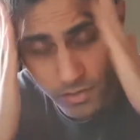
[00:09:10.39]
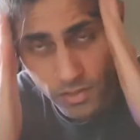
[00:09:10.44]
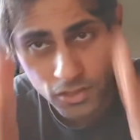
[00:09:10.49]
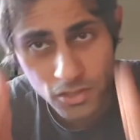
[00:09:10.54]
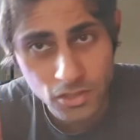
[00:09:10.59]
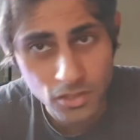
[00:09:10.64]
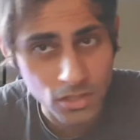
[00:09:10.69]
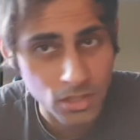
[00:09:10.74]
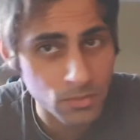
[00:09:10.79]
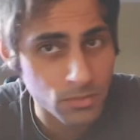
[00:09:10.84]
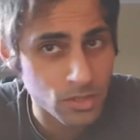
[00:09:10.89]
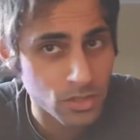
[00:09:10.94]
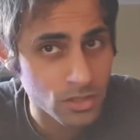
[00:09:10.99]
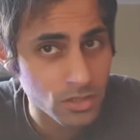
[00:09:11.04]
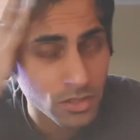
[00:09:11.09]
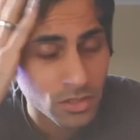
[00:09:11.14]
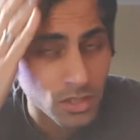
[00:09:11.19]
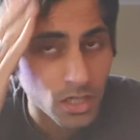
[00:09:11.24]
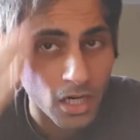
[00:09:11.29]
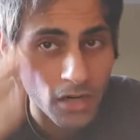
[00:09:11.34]
it just seems to
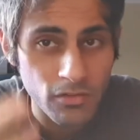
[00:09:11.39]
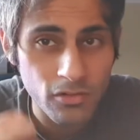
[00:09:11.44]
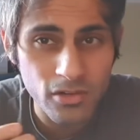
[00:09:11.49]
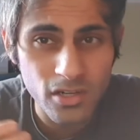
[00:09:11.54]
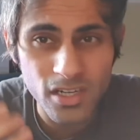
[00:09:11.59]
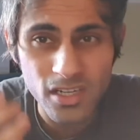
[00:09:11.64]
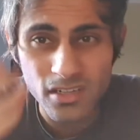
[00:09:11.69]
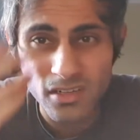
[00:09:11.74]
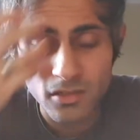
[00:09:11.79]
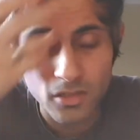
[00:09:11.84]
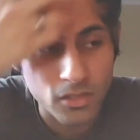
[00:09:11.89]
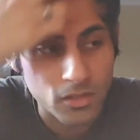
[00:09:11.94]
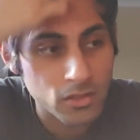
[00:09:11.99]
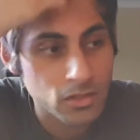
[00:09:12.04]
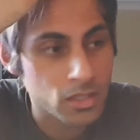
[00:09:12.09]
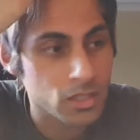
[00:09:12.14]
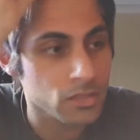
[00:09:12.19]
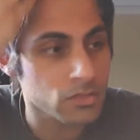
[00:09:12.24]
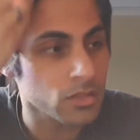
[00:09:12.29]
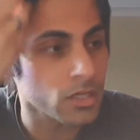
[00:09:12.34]
just cover it, and I use
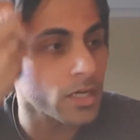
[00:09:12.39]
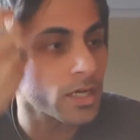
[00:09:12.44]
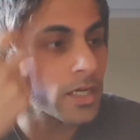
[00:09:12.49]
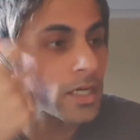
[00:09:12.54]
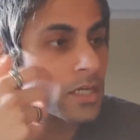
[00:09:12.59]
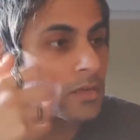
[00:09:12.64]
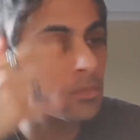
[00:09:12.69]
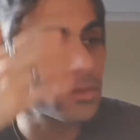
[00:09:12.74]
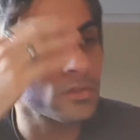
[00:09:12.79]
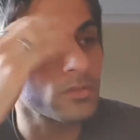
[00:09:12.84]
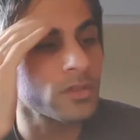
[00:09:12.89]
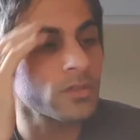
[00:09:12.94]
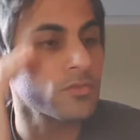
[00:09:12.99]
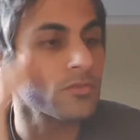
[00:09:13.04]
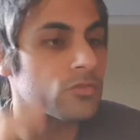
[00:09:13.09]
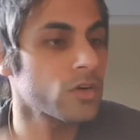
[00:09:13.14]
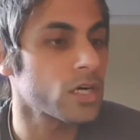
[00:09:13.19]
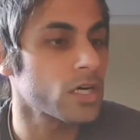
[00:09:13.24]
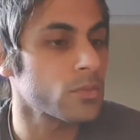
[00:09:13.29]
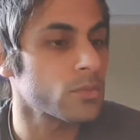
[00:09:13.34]
things like hair building
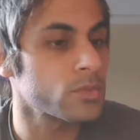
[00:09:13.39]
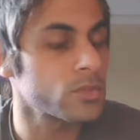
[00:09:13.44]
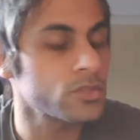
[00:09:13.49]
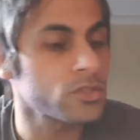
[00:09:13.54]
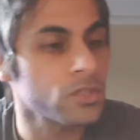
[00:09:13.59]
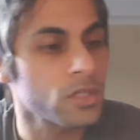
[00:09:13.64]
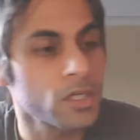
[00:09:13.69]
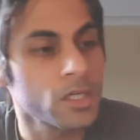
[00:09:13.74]
fibres,